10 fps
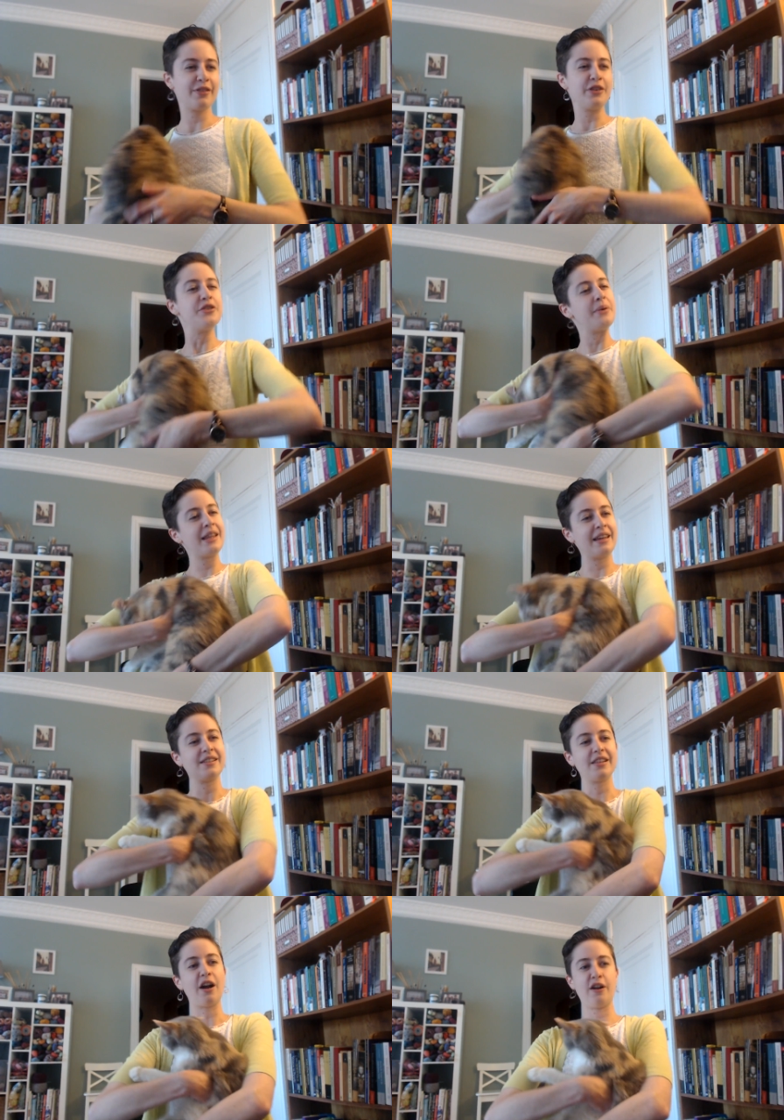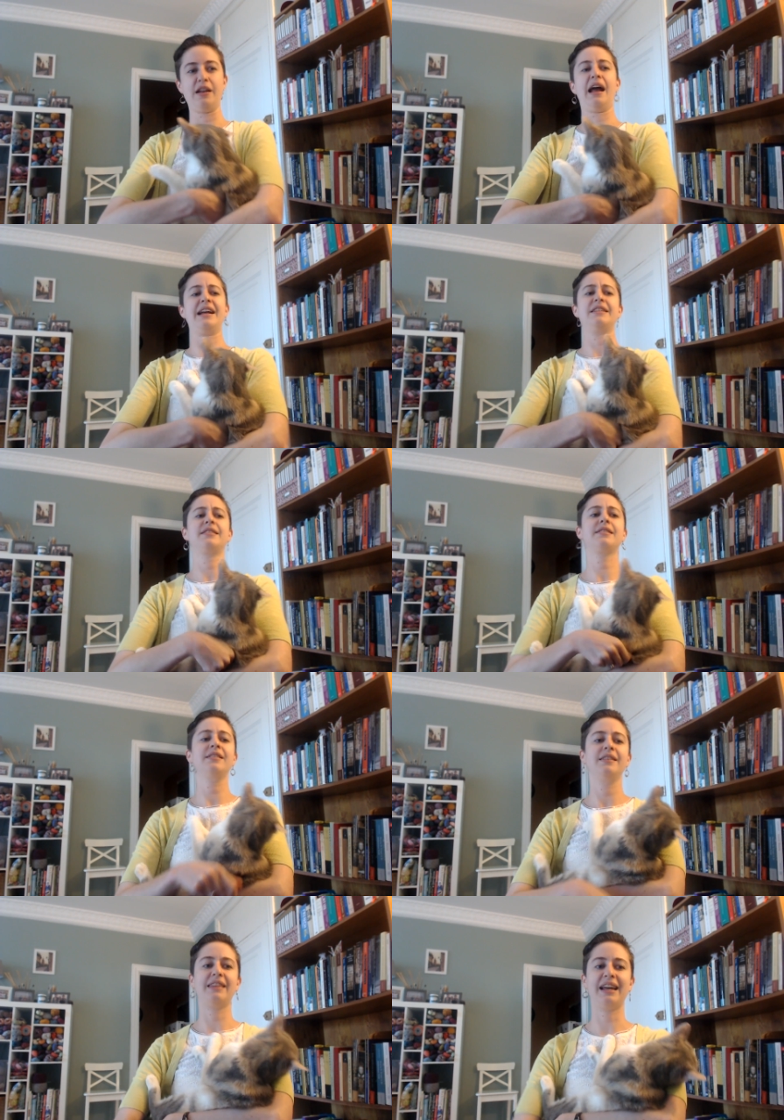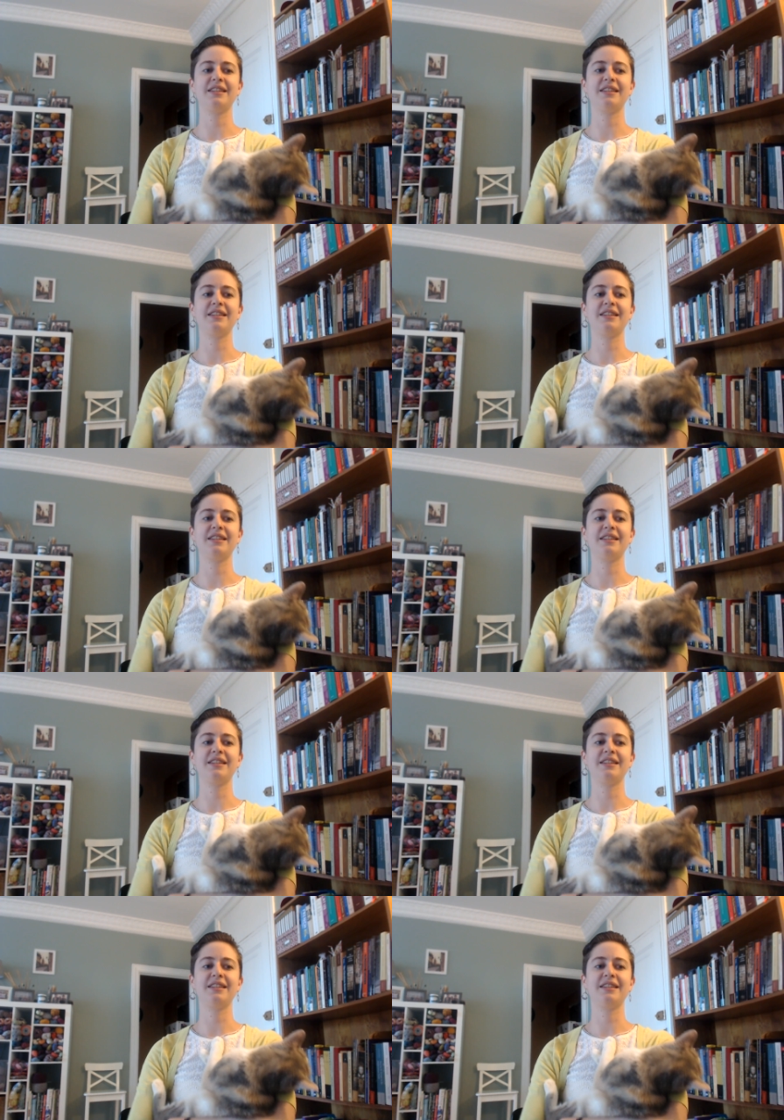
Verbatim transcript: they're doing things that aren't nice, they